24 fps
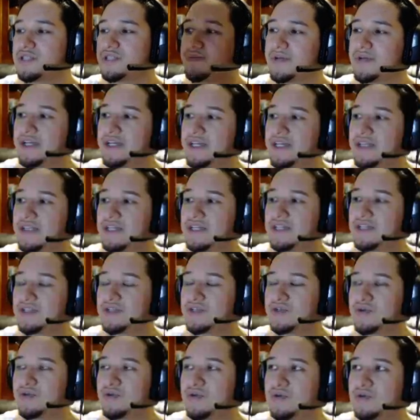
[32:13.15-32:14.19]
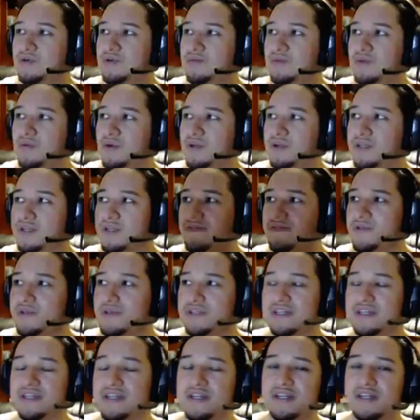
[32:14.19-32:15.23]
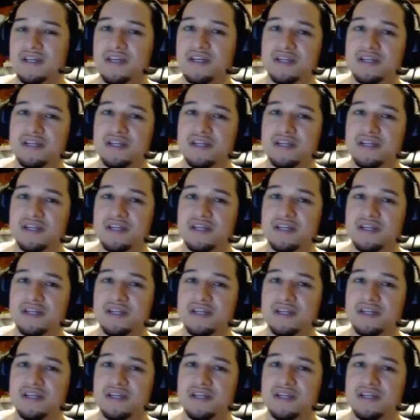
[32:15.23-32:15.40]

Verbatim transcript: but it's not too important. If you can get